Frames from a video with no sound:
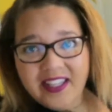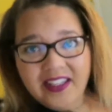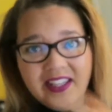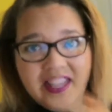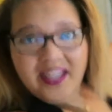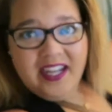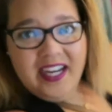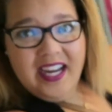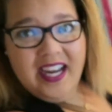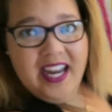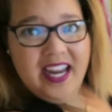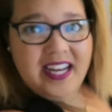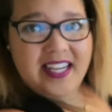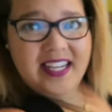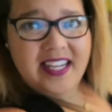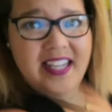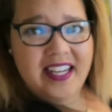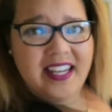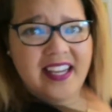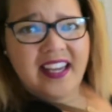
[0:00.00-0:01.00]
Look
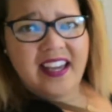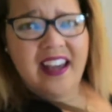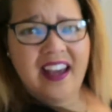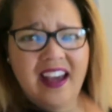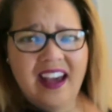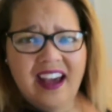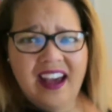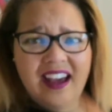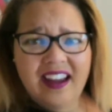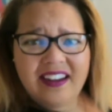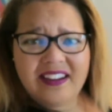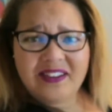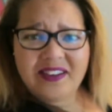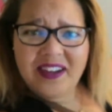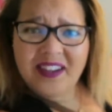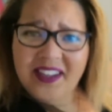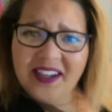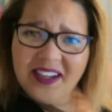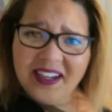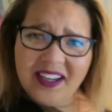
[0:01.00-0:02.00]
at,
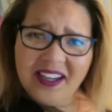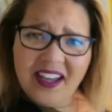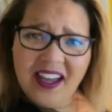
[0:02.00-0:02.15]
do I look,